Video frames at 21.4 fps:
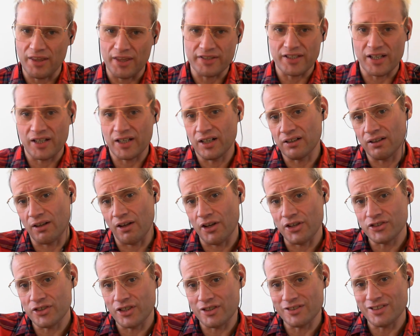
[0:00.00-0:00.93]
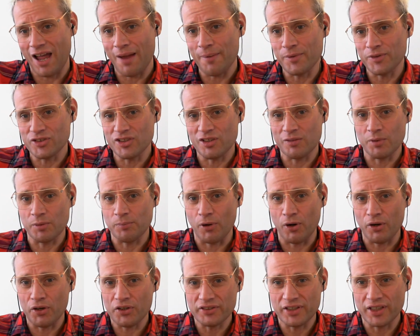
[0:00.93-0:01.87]
The second class just happens to be
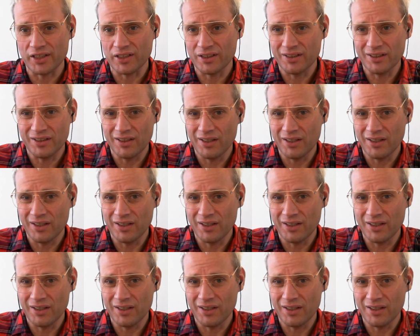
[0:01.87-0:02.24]
boxing.